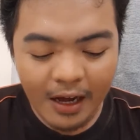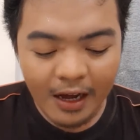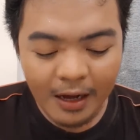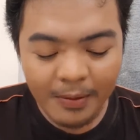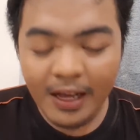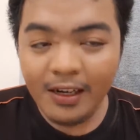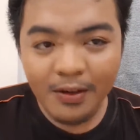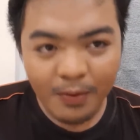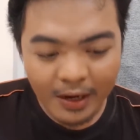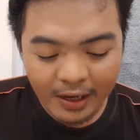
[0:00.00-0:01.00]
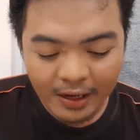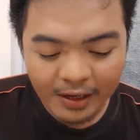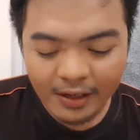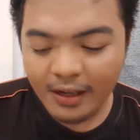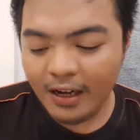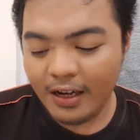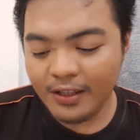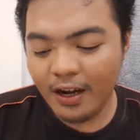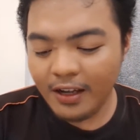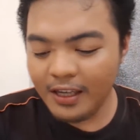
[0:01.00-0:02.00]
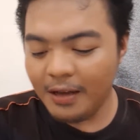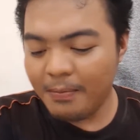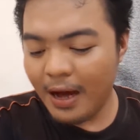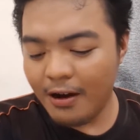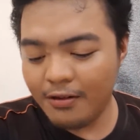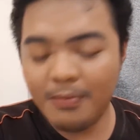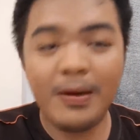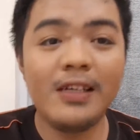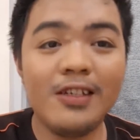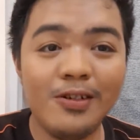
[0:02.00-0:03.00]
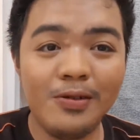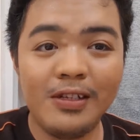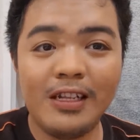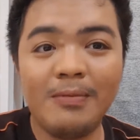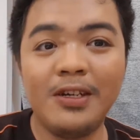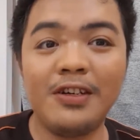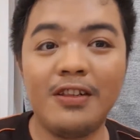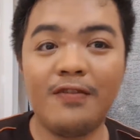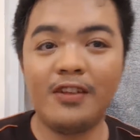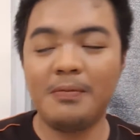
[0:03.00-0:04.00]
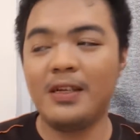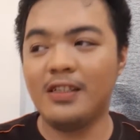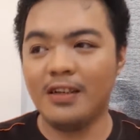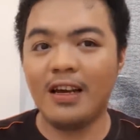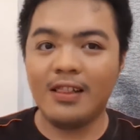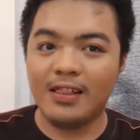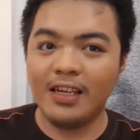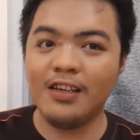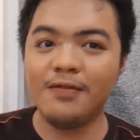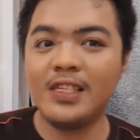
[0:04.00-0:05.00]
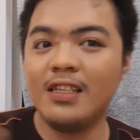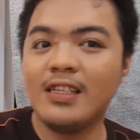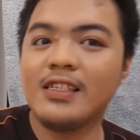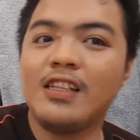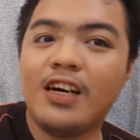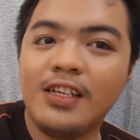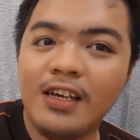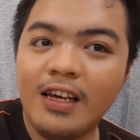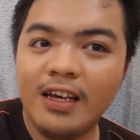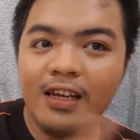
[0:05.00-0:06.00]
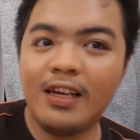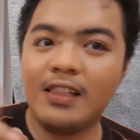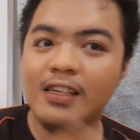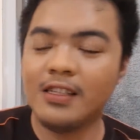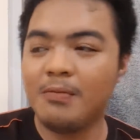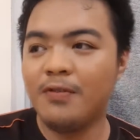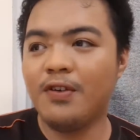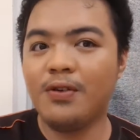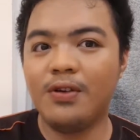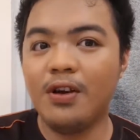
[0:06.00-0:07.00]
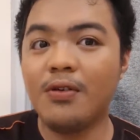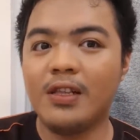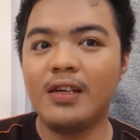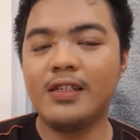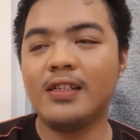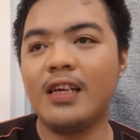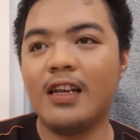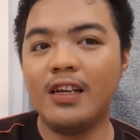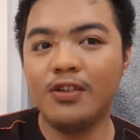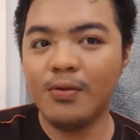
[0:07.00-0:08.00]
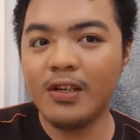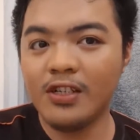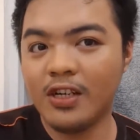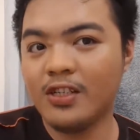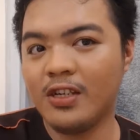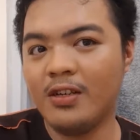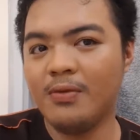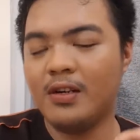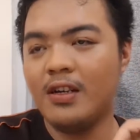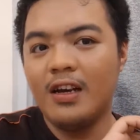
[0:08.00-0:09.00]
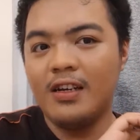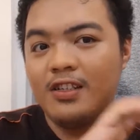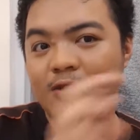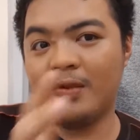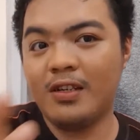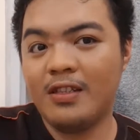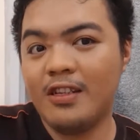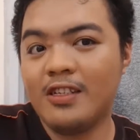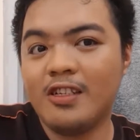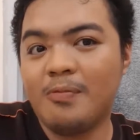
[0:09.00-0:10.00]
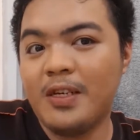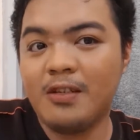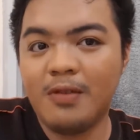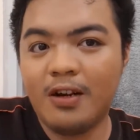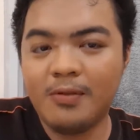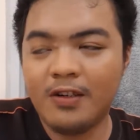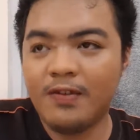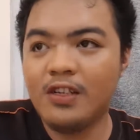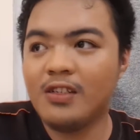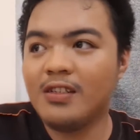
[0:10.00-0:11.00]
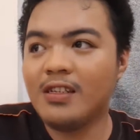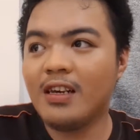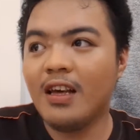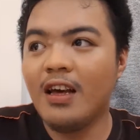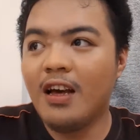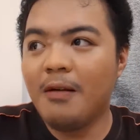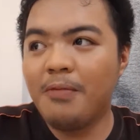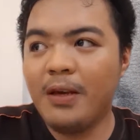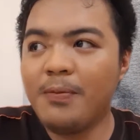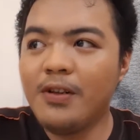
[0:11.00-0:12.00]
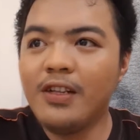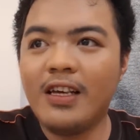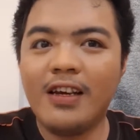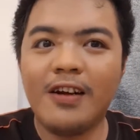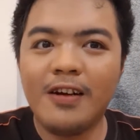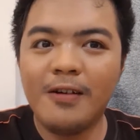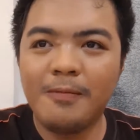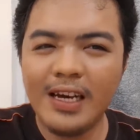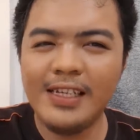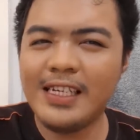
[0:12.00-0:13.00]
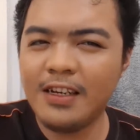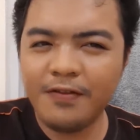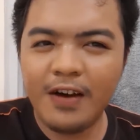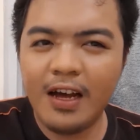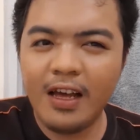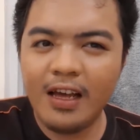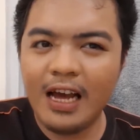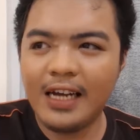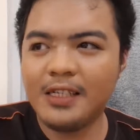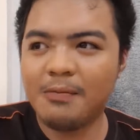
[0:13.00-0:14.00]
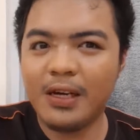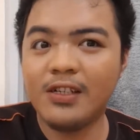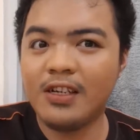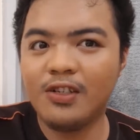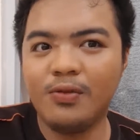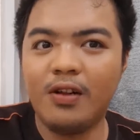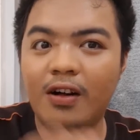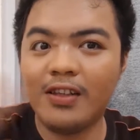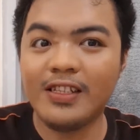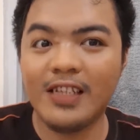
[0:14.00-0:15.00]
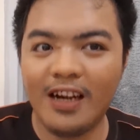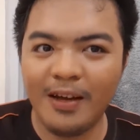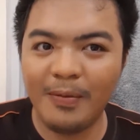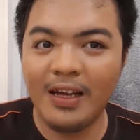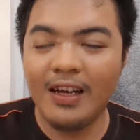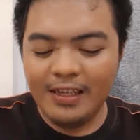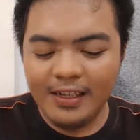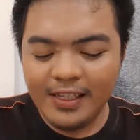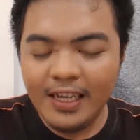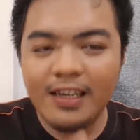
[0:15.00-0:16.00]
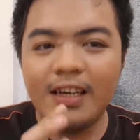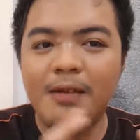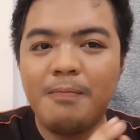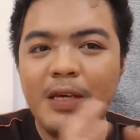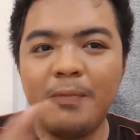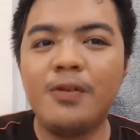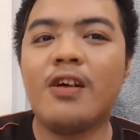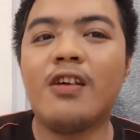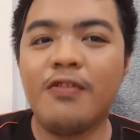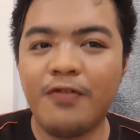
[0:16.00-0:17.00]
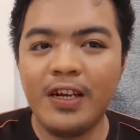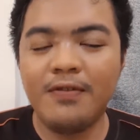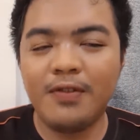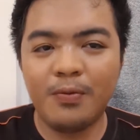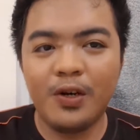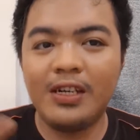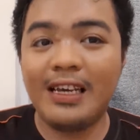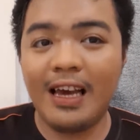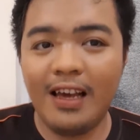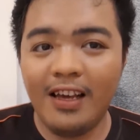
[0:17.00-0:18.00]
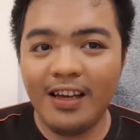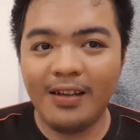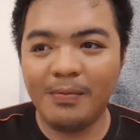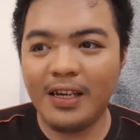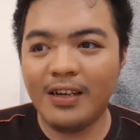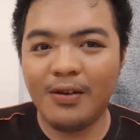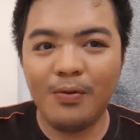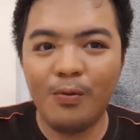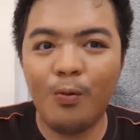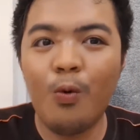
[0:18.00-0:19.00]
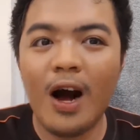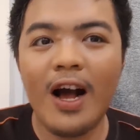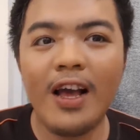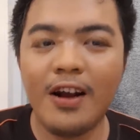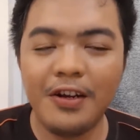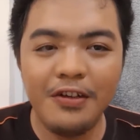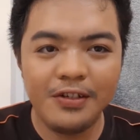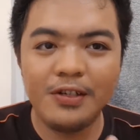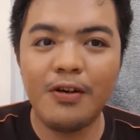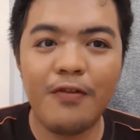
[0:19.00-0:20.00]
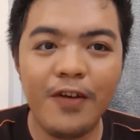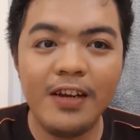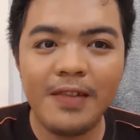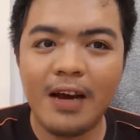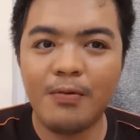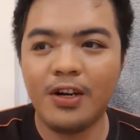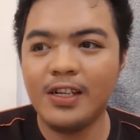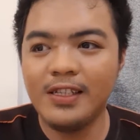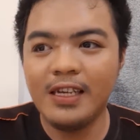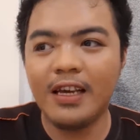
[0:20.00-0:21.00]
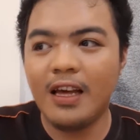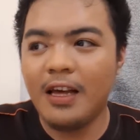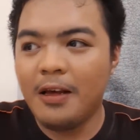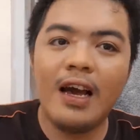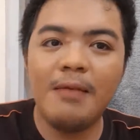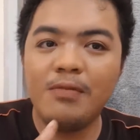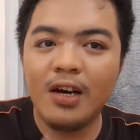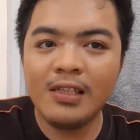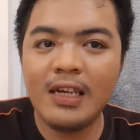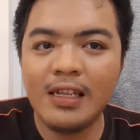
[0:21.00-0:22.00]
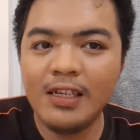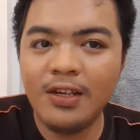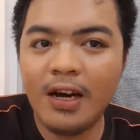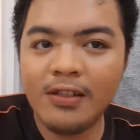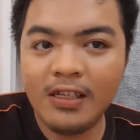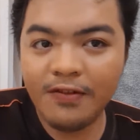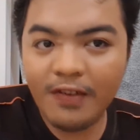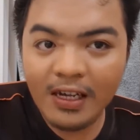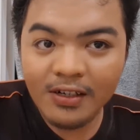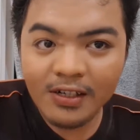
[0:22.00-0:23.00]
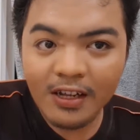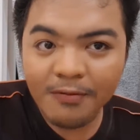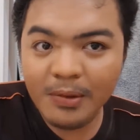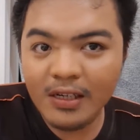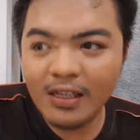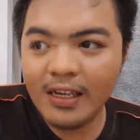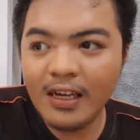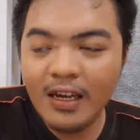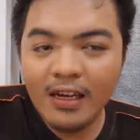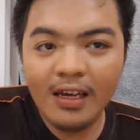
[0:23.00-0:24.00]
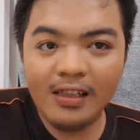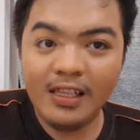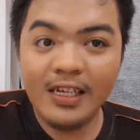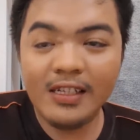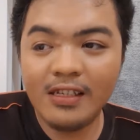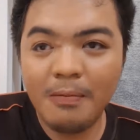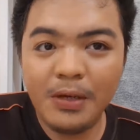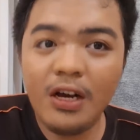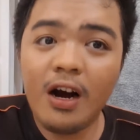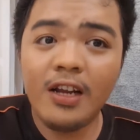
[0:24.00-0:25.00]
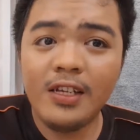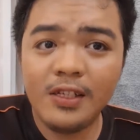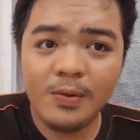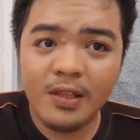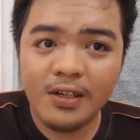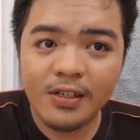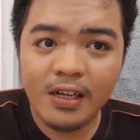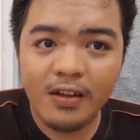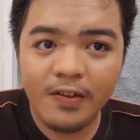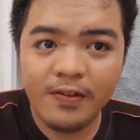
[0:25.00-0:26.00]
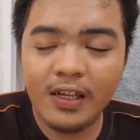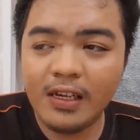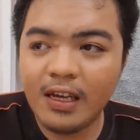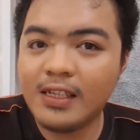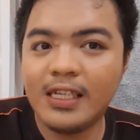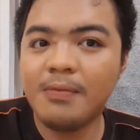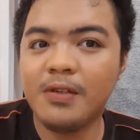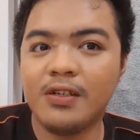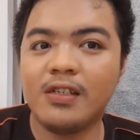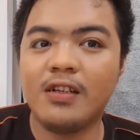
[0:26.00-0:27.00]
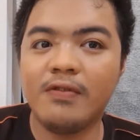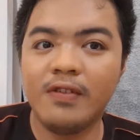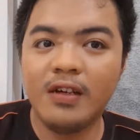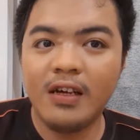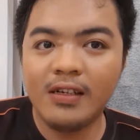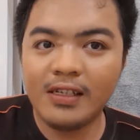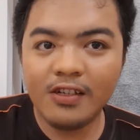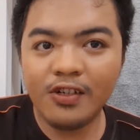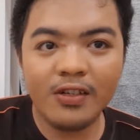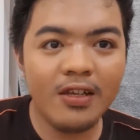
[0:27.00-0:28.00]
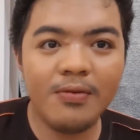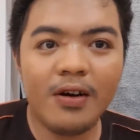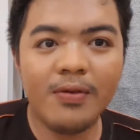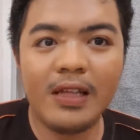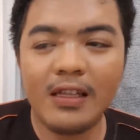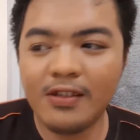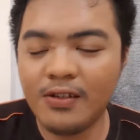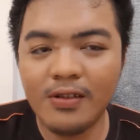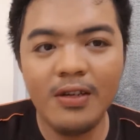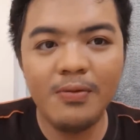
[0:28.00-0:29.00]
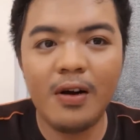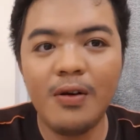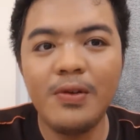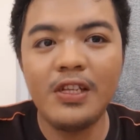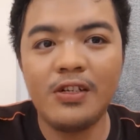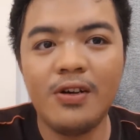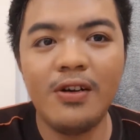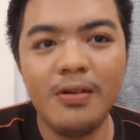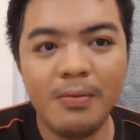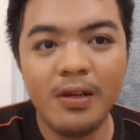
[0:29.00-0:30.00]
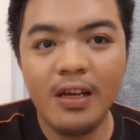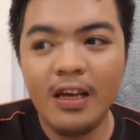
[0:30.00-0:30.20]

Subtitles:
But anyway, talking about the bisexual dilemma here in the Philippines, I think you've seen this a lot, and I think some of you know this, and I don't want to judge anyone. I just want to, this just based on my observations, like, people here identify as bisexual all the time. It's like people are afraid of the word gay. Like, why are you so afraid of that word? It's like, I'm not telling you how to define yourself, but like, at least be honest with yourself. Like, accept yourself. Because there's nothing wrong with that. There's nothing wrong with the term.